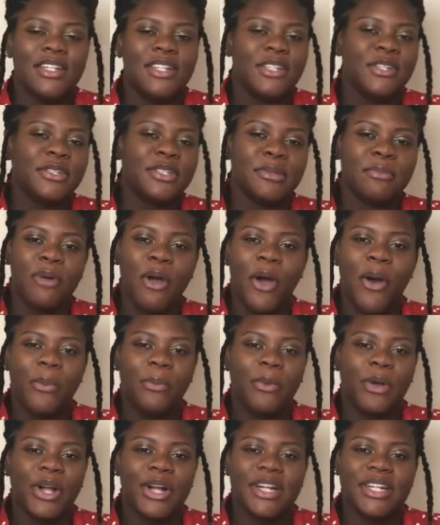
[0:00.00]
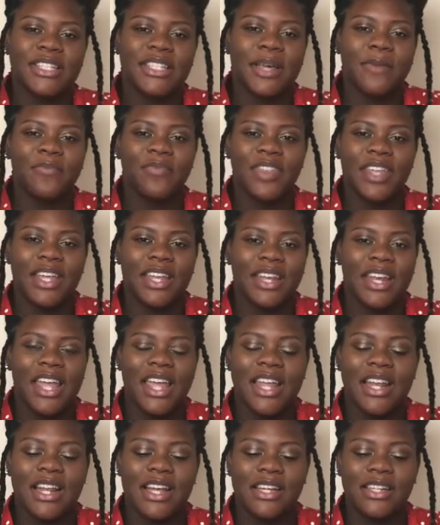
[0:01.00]
do some homework or something.
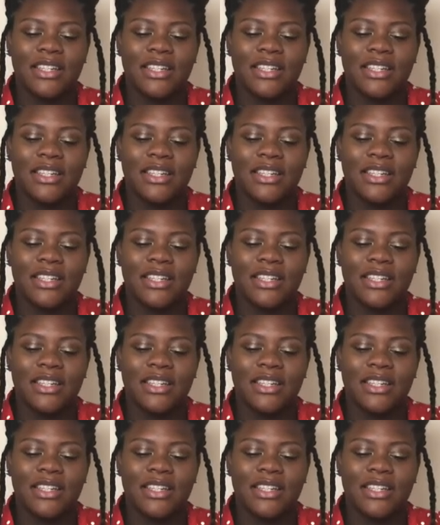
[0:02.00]
And